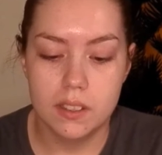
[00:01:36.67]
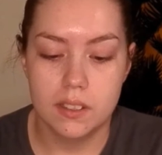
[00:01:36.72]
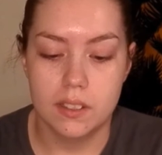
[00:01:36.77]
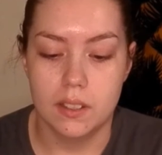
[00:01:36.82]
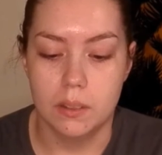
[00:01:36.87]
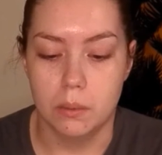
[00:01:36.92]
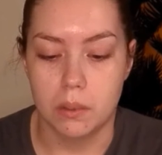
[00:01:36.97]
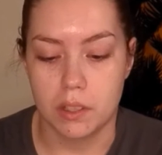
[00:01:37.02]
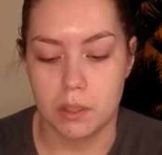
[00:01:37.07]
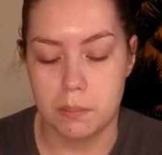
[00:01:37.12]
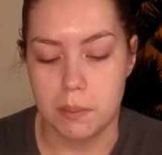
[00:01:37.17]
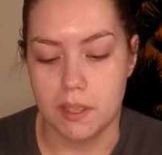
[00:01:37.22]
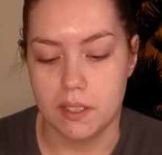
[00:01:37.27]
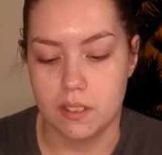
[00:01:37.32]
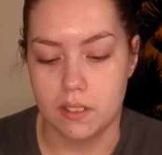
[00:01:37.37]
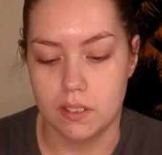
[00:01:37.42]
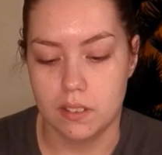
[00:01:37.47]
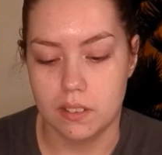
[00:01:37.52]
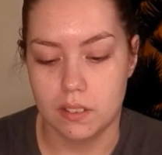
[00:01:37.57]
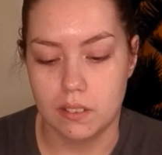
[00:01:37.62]
It works best, and
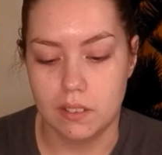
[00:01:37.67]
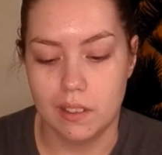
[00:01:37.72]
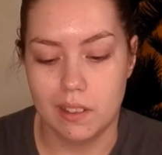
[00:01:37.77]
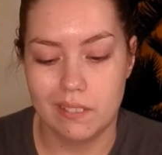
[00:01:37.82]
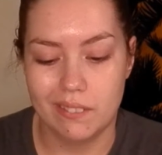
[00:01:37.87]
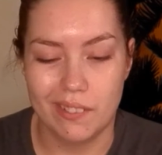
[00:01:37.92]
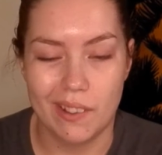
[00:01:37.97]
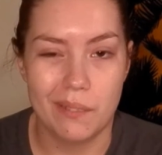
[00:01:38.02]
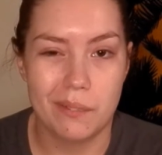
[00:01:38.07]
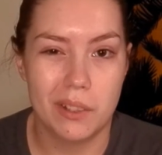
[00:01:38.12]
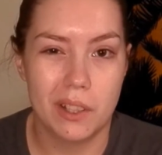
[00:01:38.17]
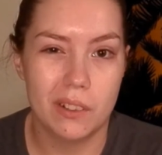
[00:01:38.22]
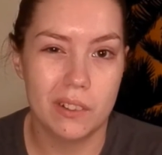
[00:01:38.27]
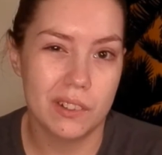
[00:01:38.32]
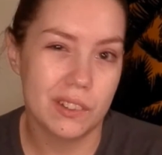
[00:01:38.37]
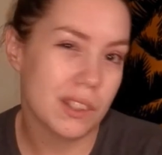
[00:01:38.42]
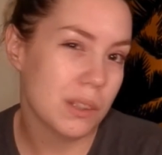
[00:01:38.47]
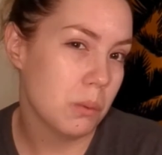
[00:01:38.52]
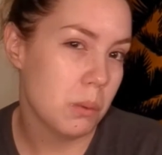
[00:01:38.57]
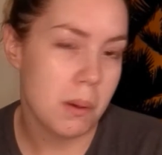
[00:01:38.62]
it's only like $5
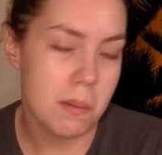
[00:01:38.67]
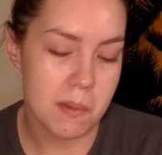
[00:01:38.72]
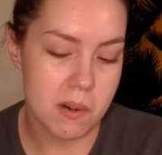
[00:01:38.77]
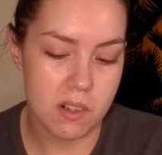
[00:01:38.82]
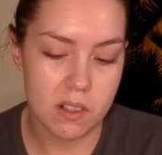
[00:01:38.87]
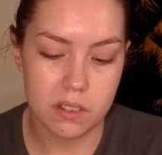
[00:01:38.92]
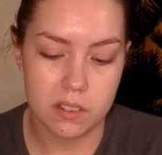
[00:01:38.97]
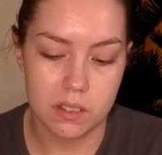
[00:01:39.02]
at Walmart.